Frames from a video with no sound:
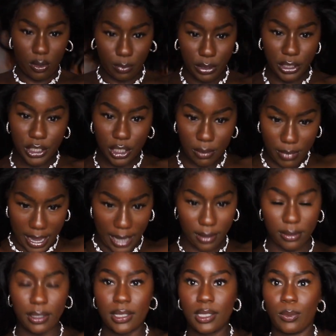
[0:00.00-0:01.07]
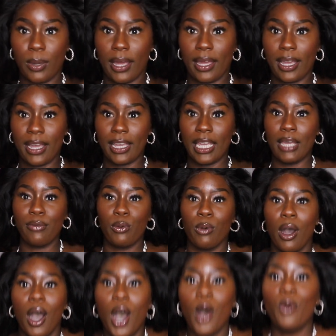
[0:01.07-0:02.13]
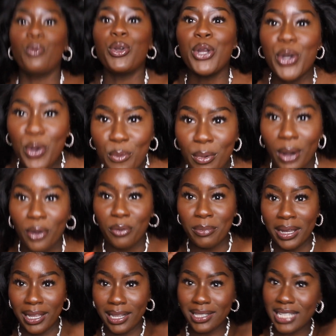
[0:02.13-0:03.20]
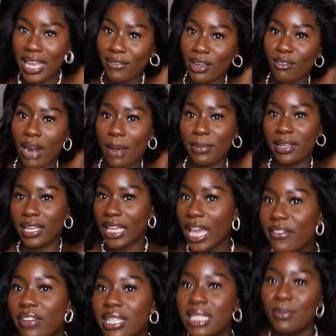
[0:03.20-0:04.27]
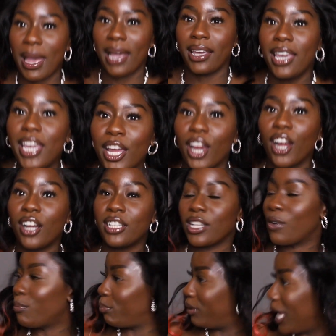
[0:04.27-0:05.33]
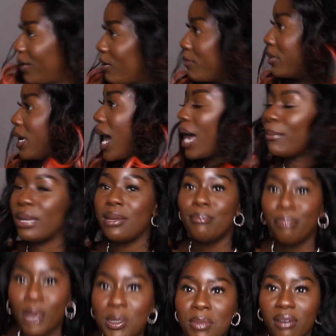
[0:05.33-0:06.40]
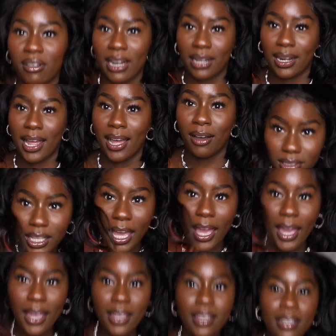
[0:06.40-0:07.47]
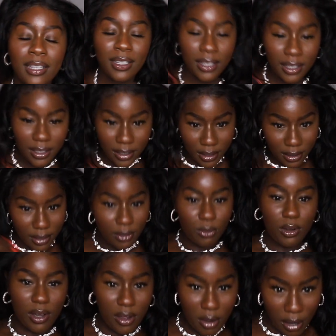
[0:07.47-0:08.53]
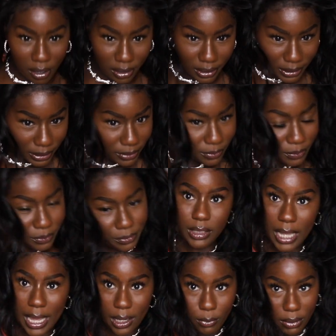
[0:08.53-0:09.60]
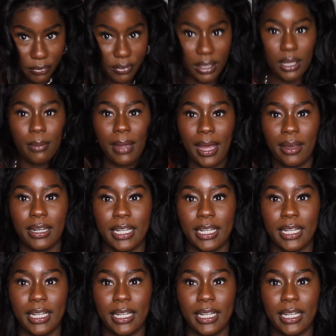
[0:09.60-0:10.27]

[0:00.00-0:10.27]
push her back this way and give you a whole new movement. It's giving Robin Givens back here. Don't play with me, I'm in boomerang now, okay? Woo! How do we feel about